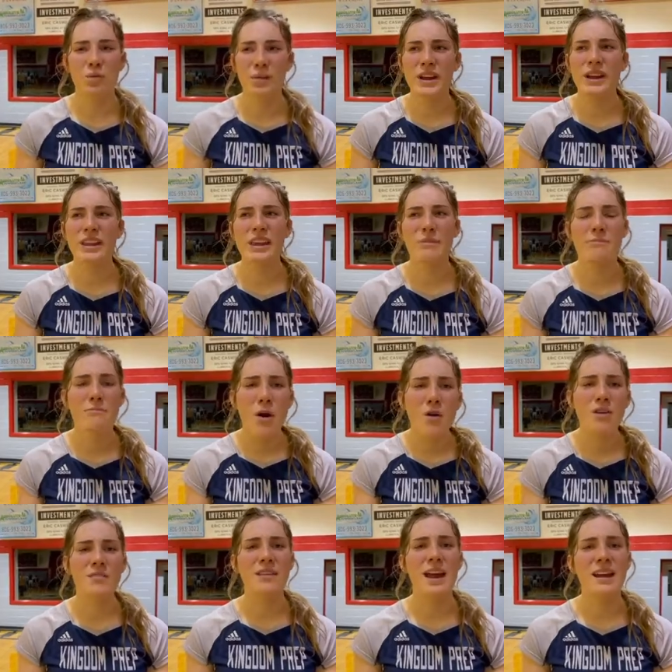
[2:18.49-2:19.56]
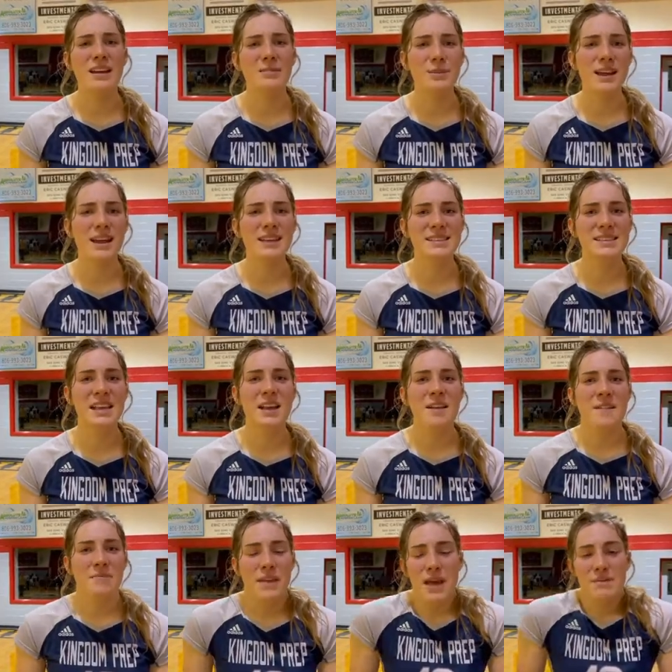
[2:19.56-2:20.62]
really motivated because
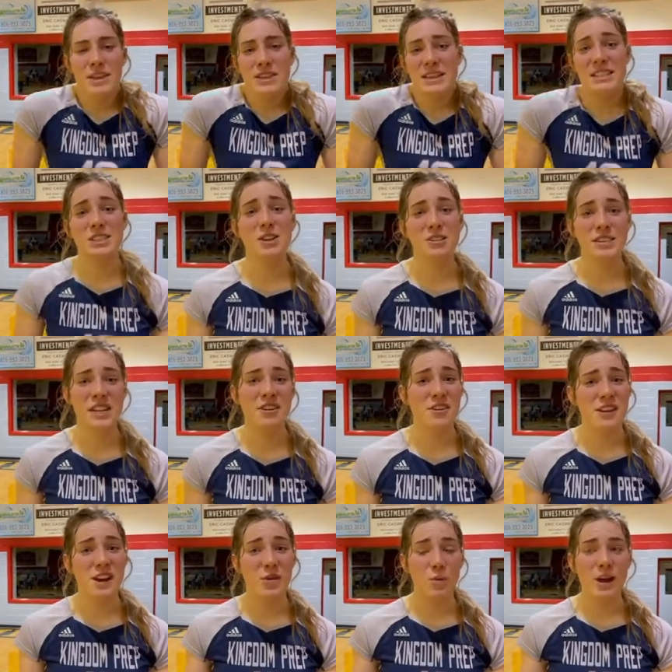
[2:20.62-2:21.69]
I mean, this is our senior year.